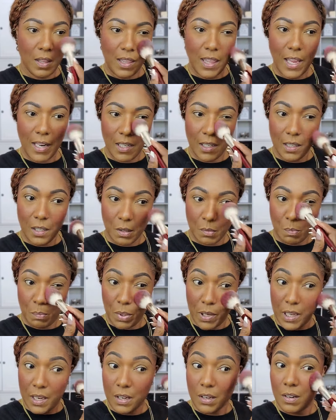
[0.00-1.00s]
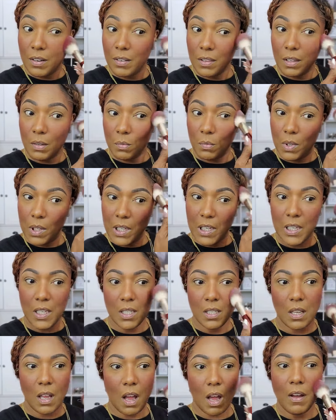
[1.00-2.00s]
they look better than what
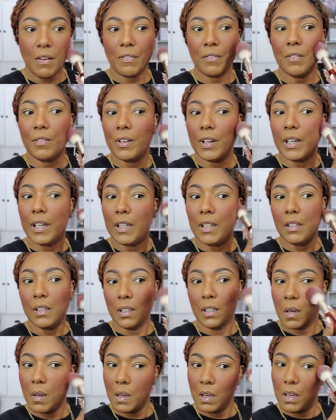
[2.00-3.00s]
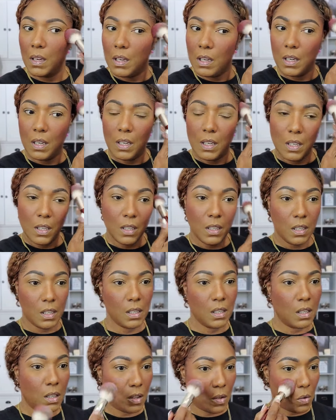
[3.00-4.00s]
he's offering.
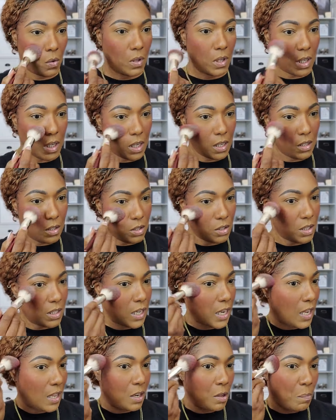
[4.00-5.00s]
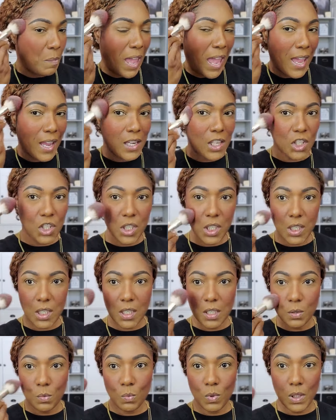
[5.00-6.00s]
You know, and I understand the
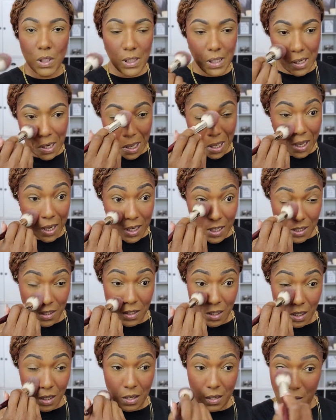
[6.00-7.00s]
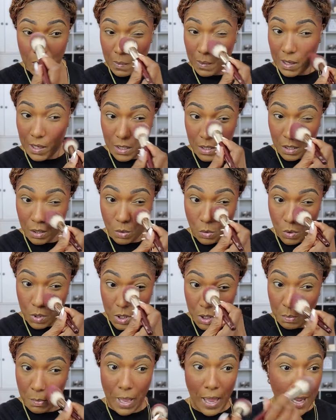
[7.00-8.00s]
packaging is really nice. You know, it has the
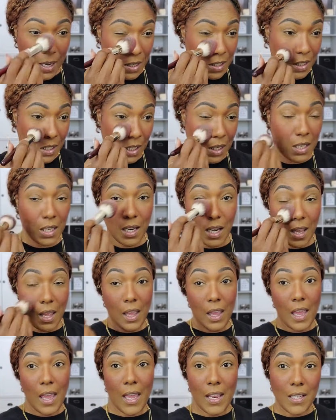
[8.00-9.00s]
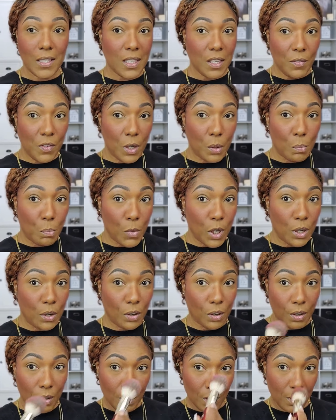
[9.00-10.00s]
gorgeous packaging and it's even a
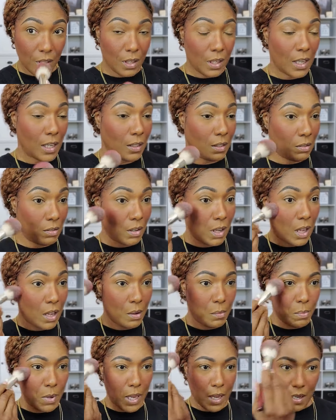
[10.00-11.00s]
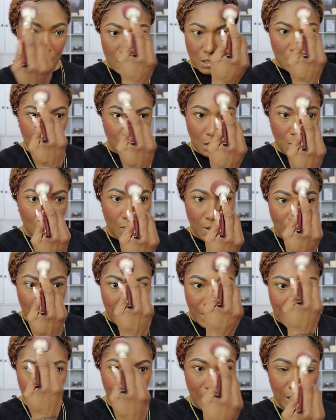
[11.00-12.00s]
mirror in that little compact. So
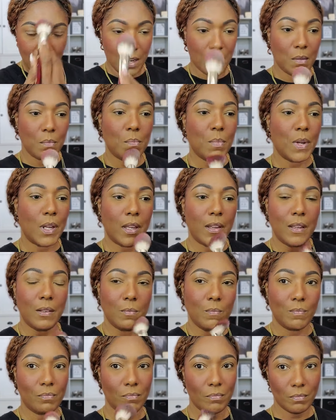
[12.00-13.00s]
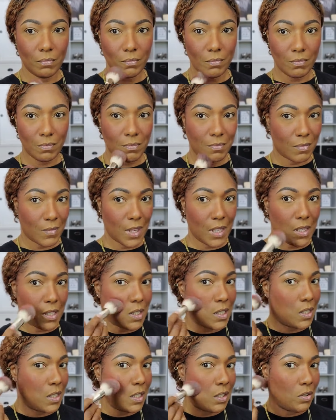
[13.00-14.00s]
I get it, but
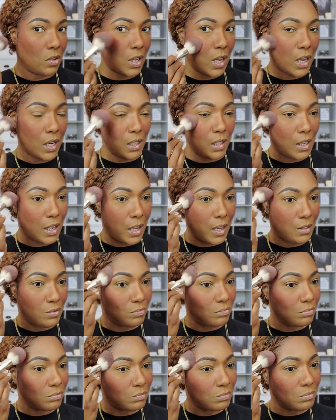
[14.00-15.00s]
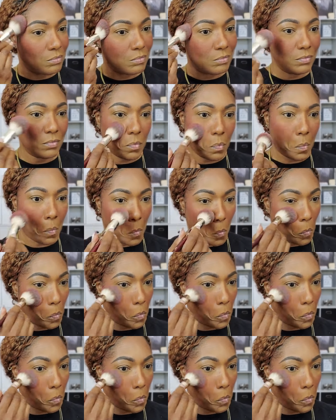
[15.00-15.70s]
it's still kind of like, hmm.